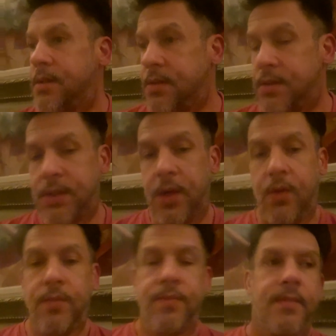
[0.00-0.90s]

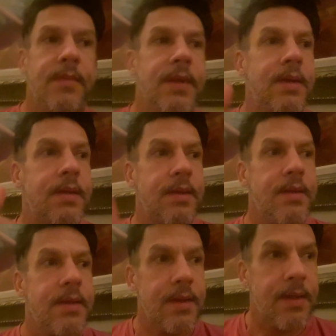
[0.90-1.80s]
So,
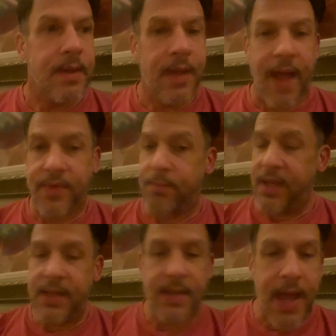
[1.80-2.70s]
got the
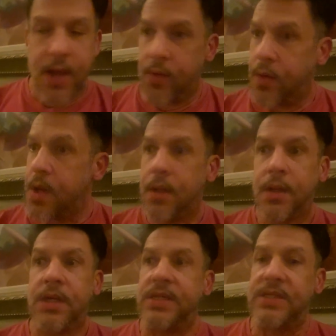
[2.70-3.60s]
beat down
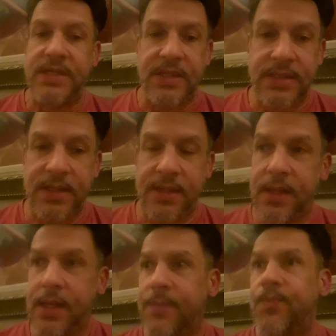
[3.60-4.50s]

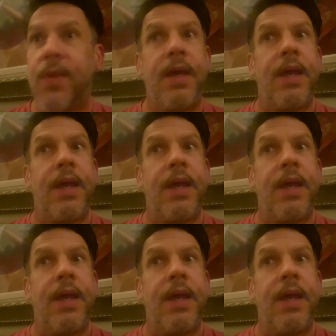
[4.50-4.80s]
consistently,